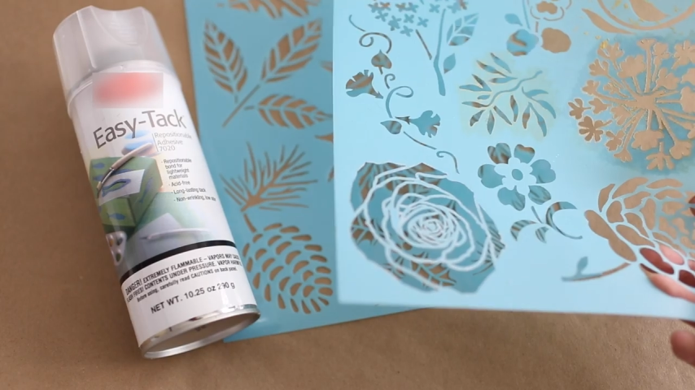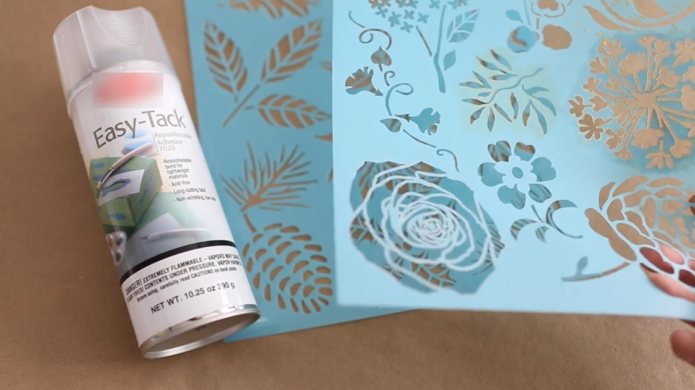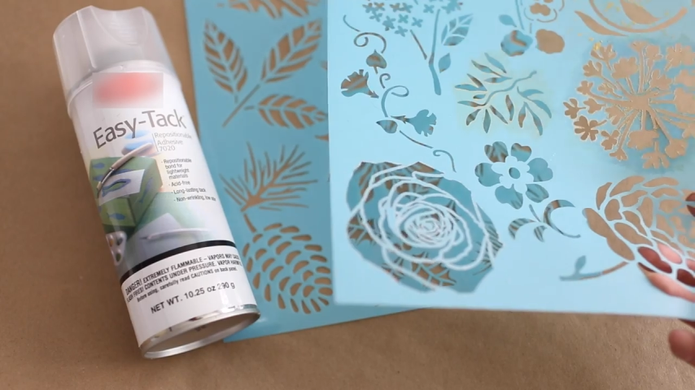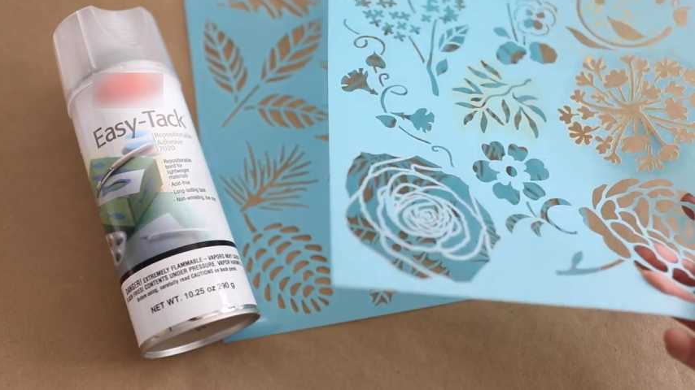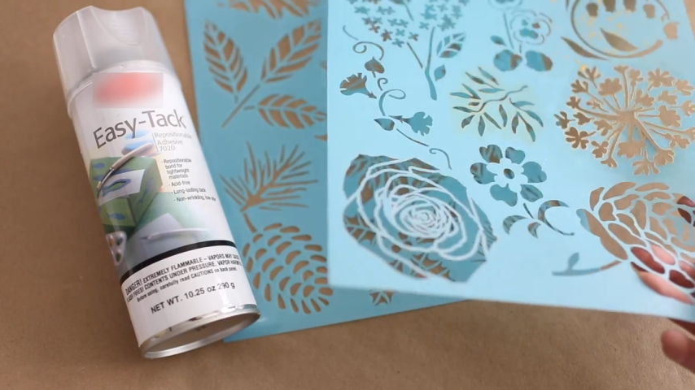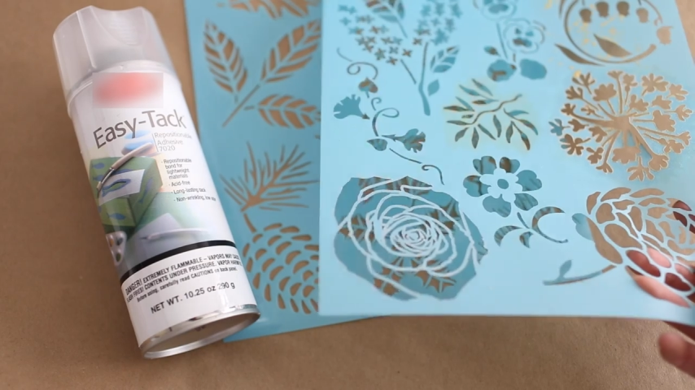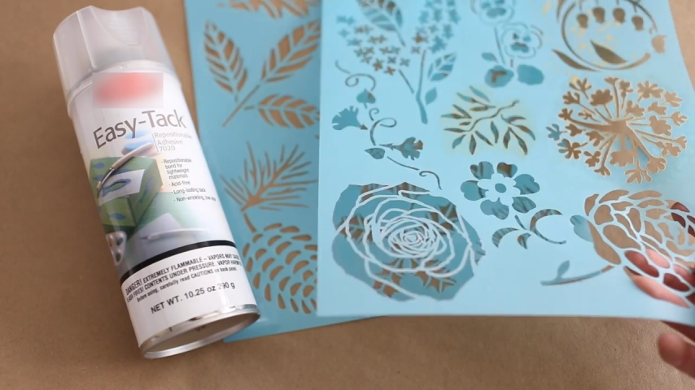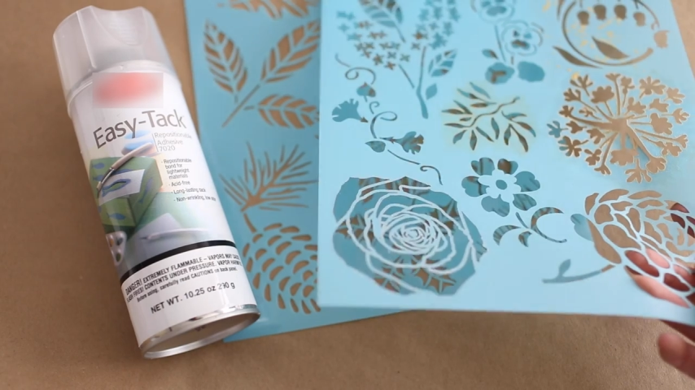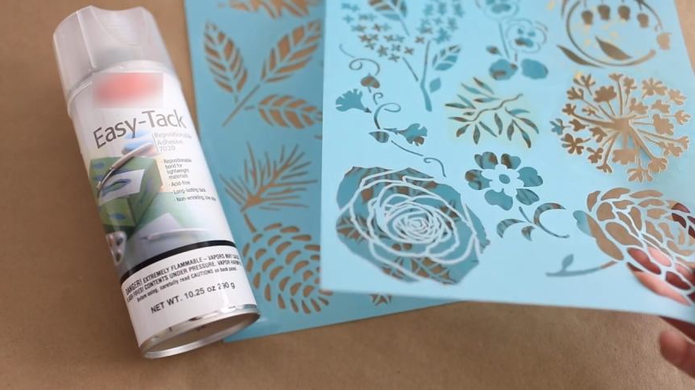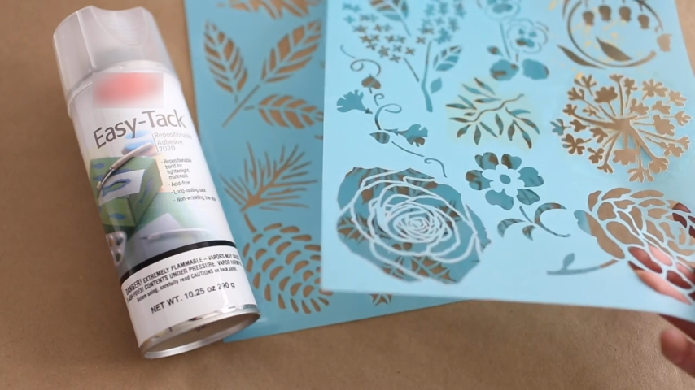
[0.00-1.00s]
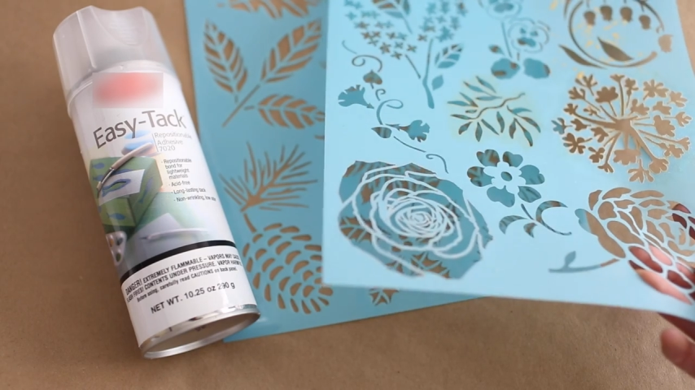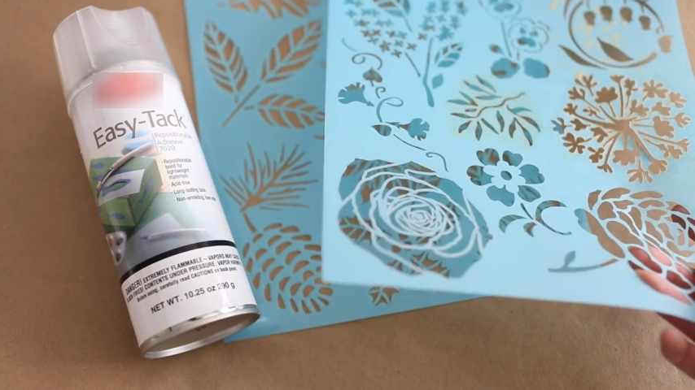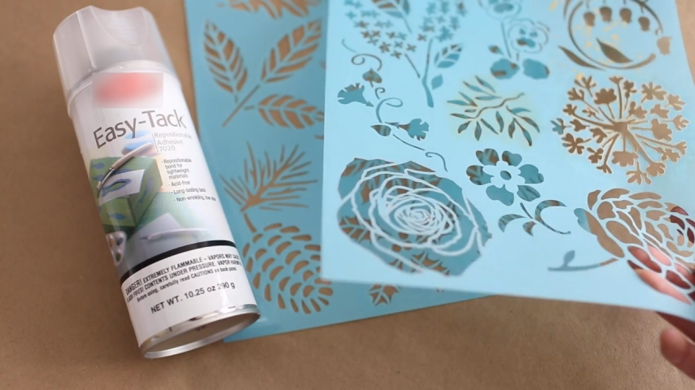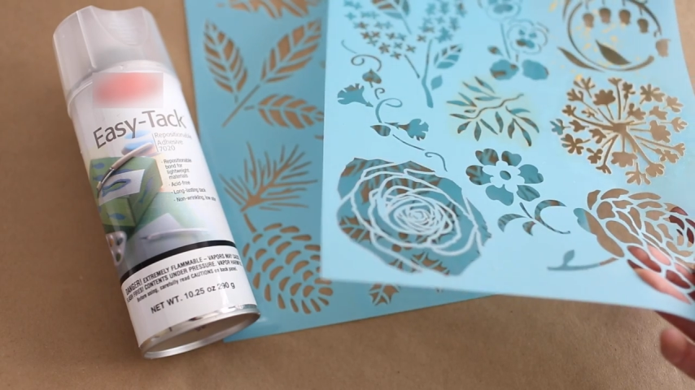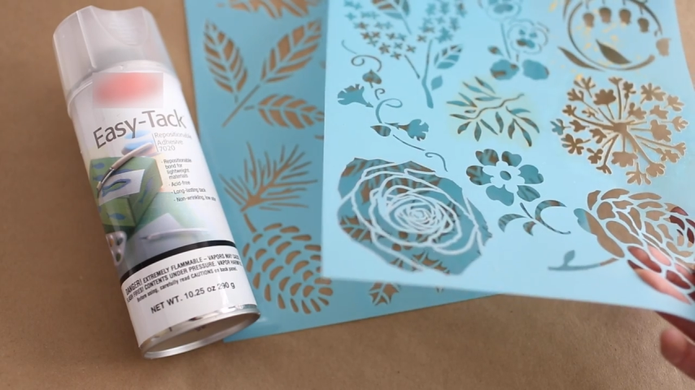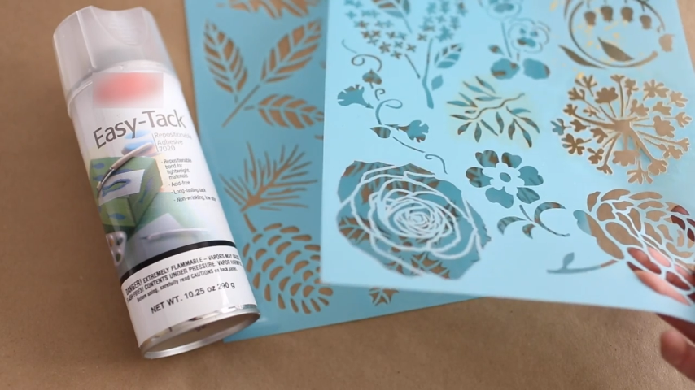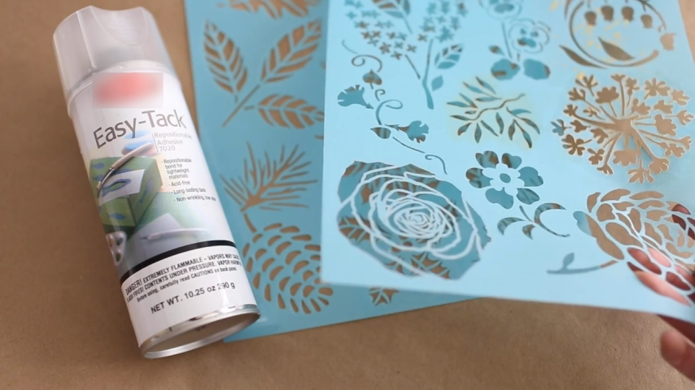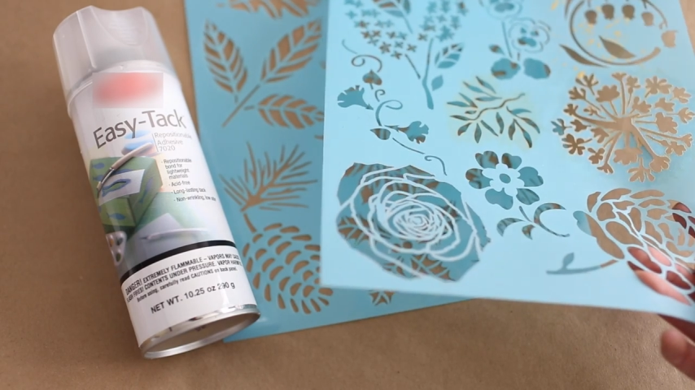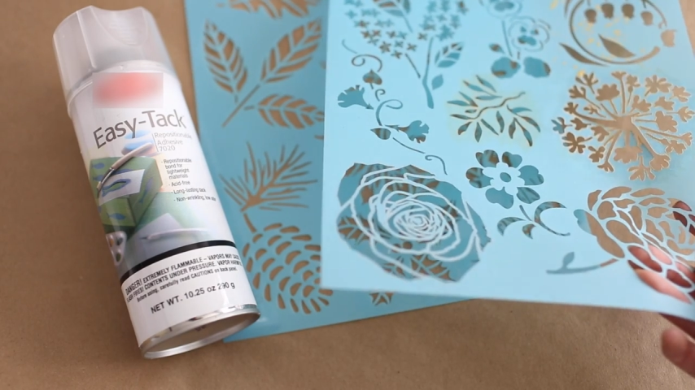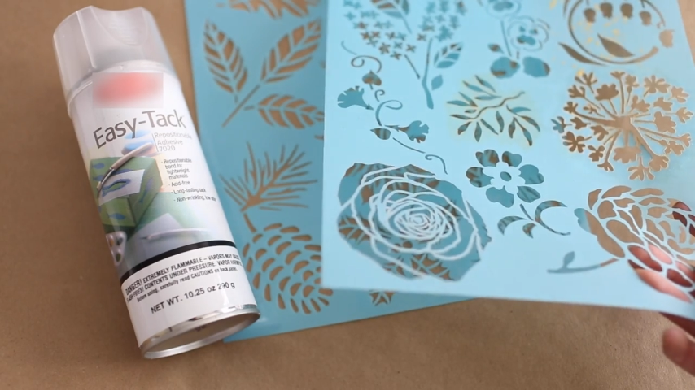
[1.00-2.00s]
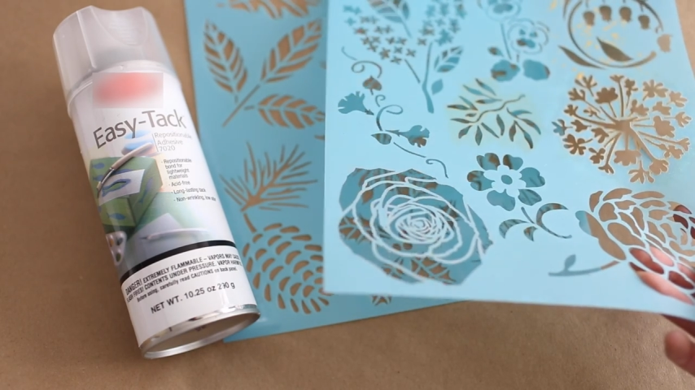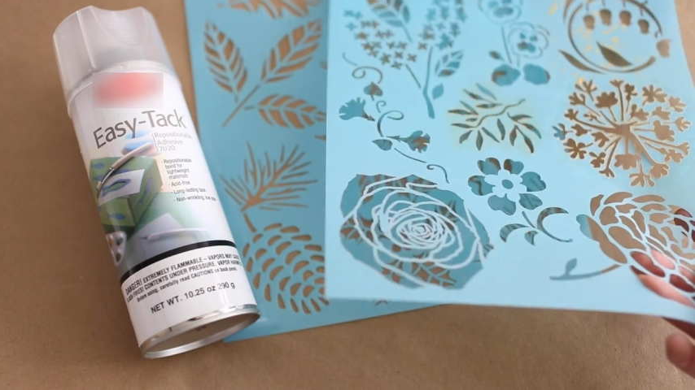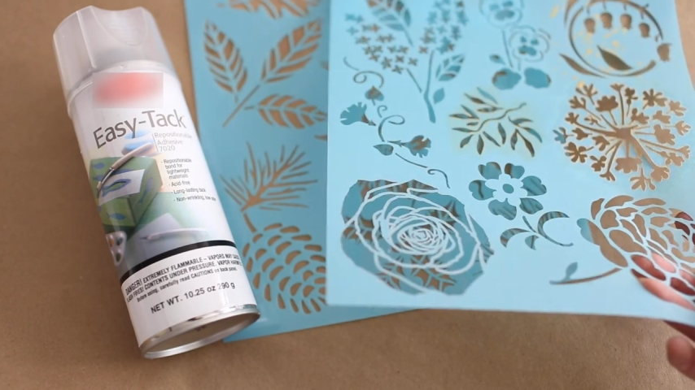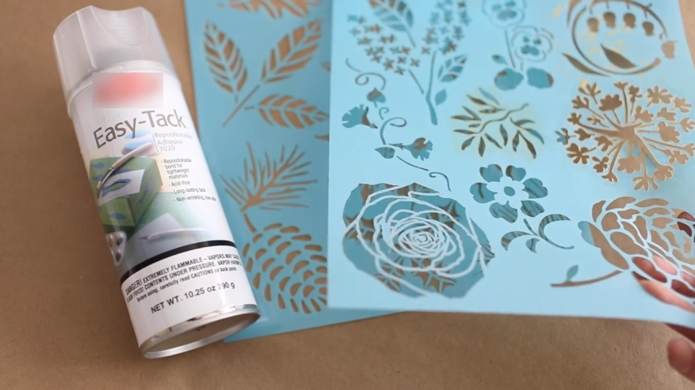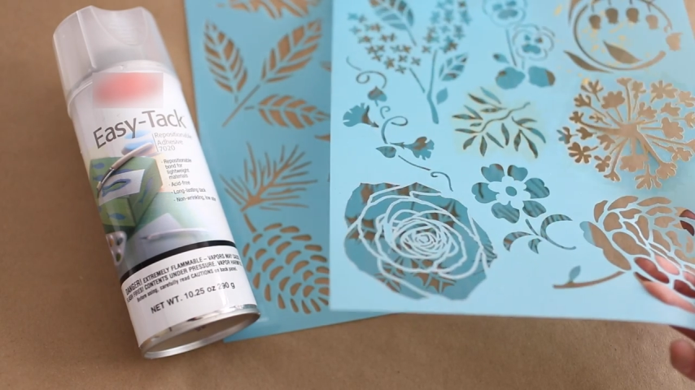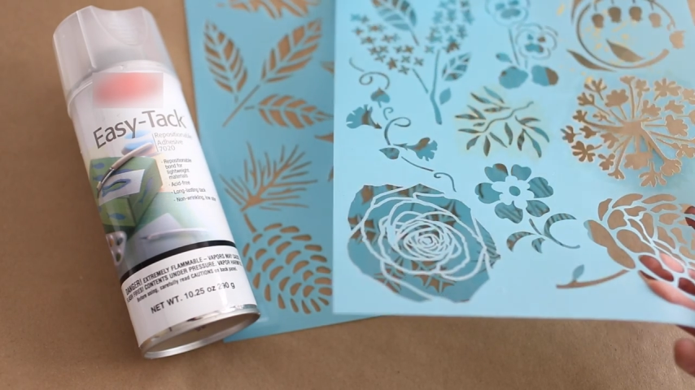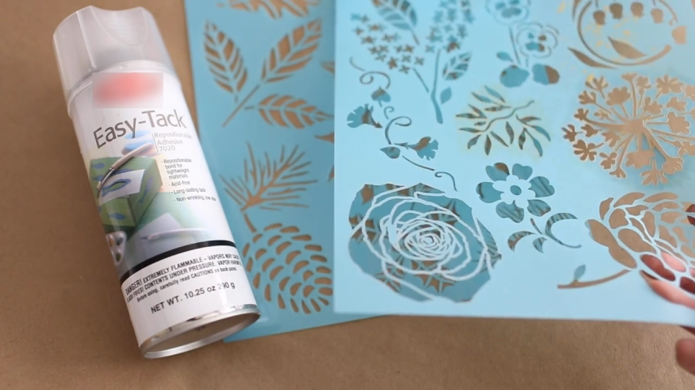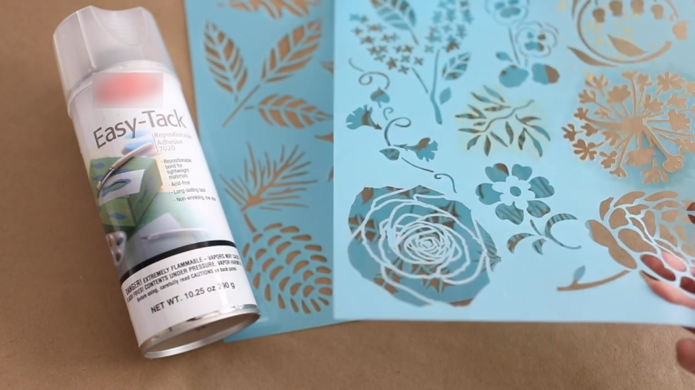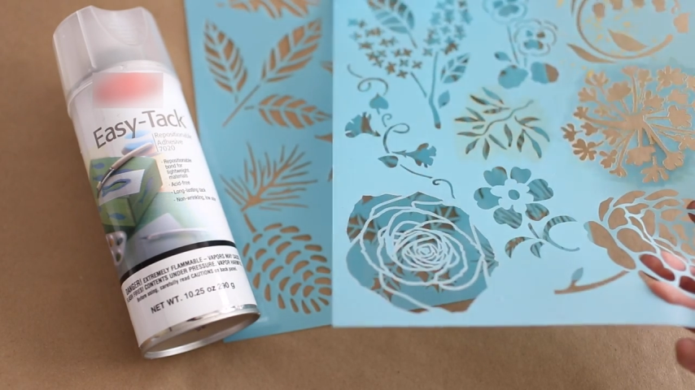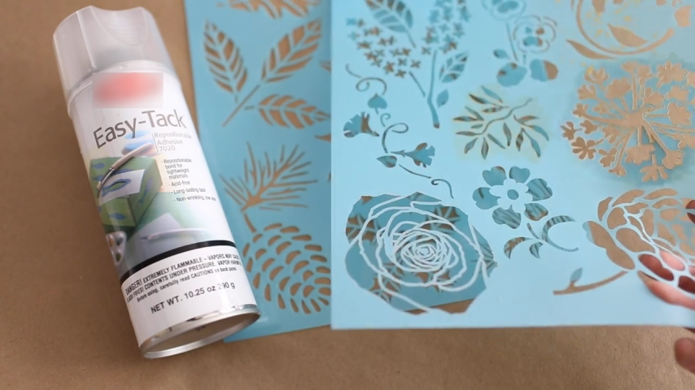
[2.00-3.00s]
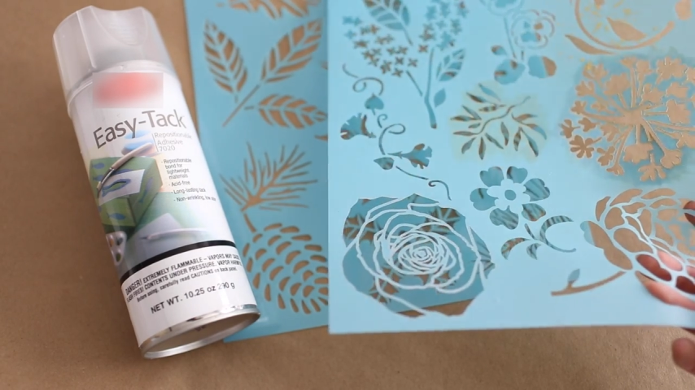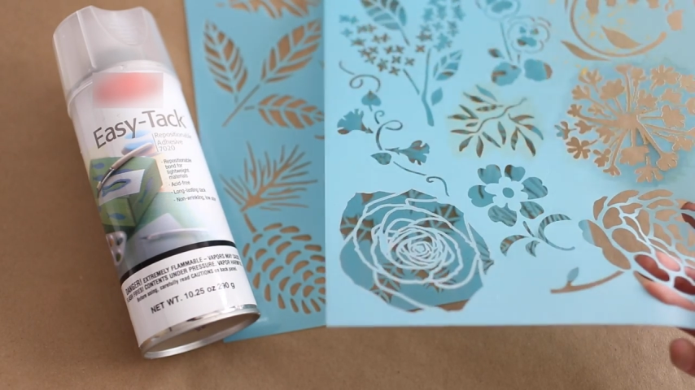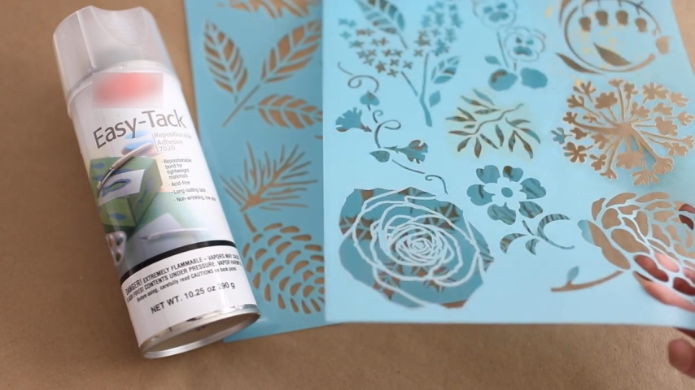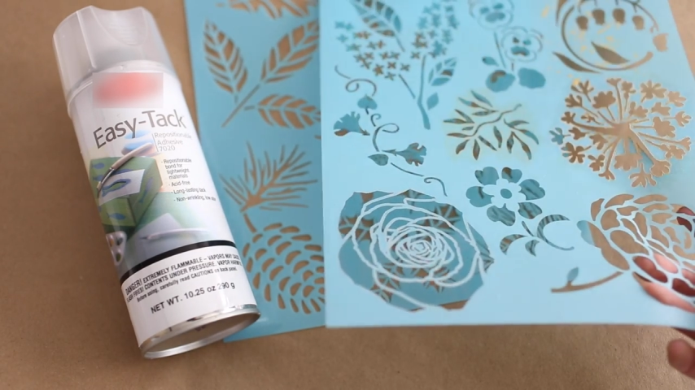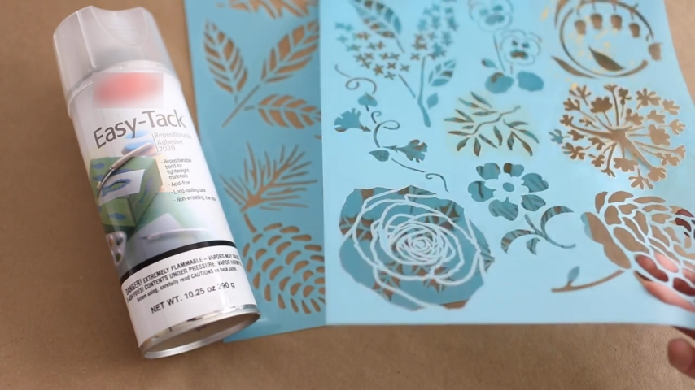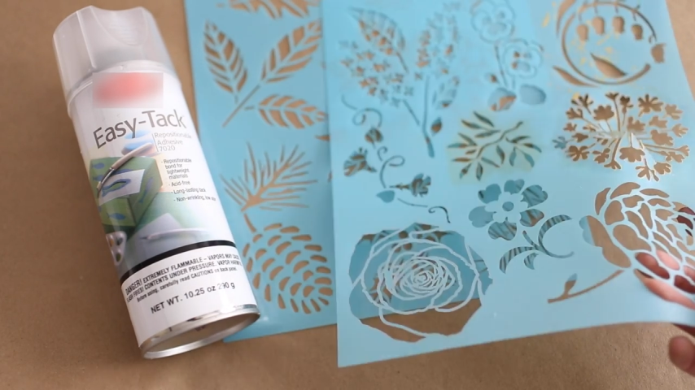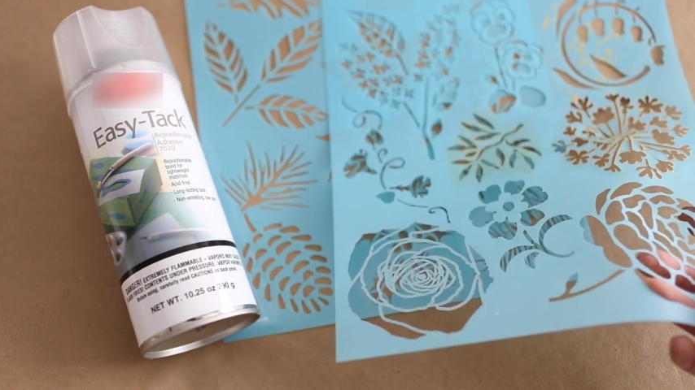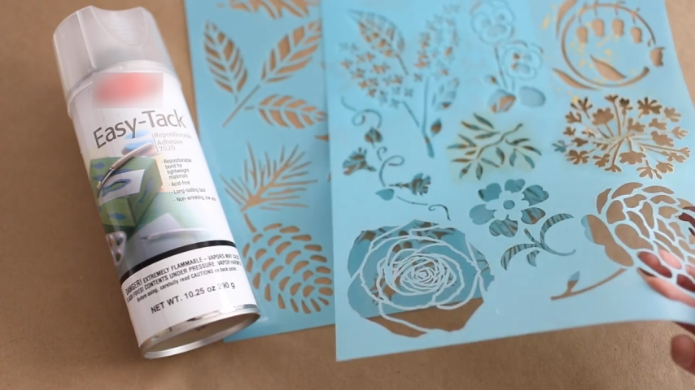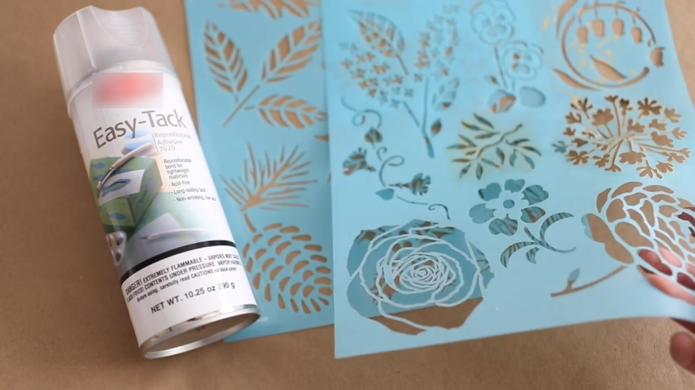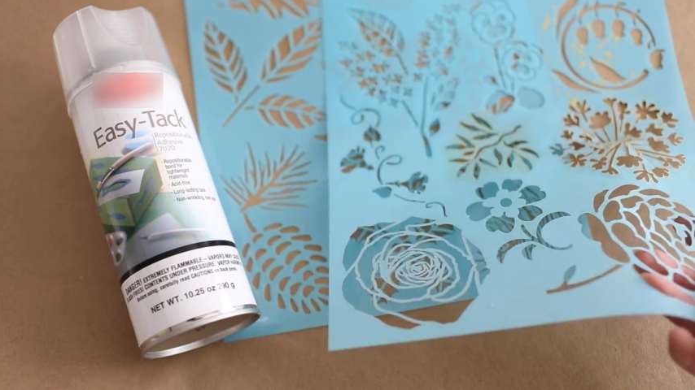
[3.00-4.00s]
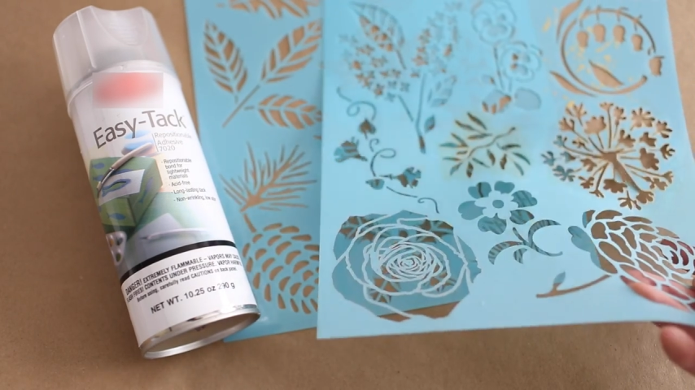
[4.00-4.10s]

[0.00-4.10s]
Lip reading: [unreadable: no face in view]